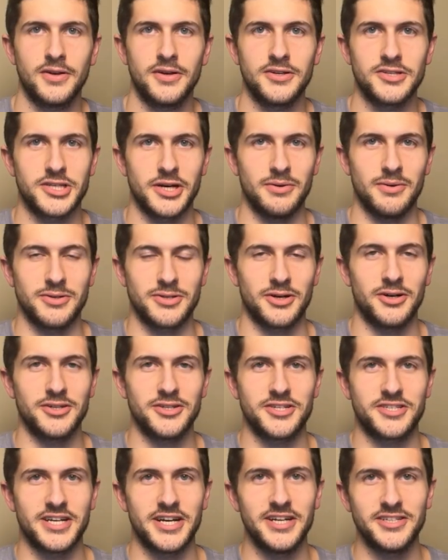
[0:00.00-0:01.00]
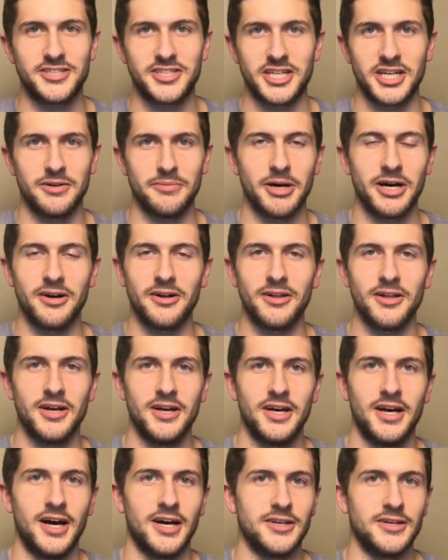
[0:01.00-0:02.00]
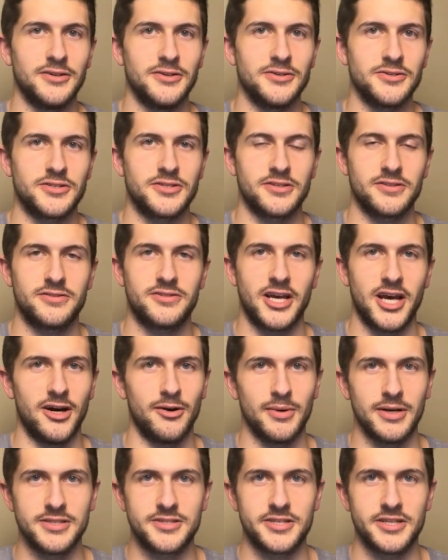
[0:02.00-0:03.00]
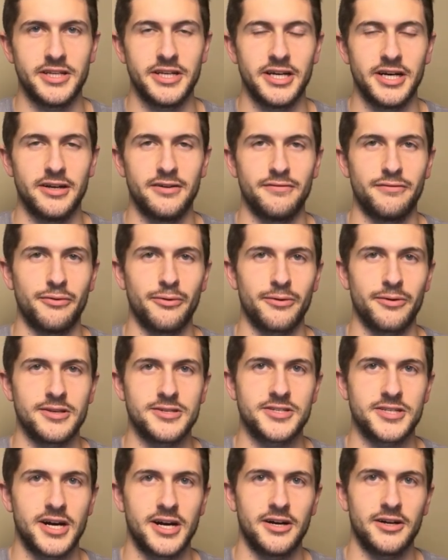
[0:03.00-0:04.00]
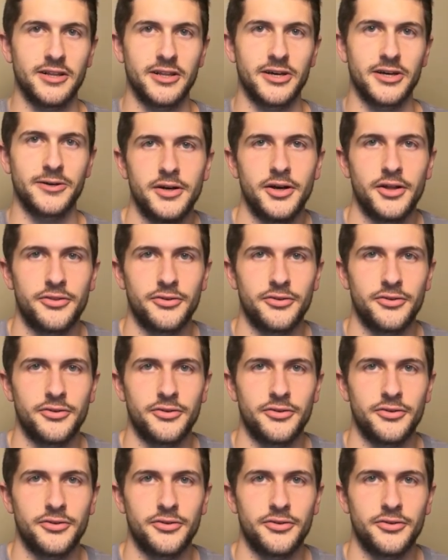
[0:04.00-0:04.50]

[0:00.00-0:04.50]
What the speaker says: So it was all just HTML. I used Tailwind CDN for the styling,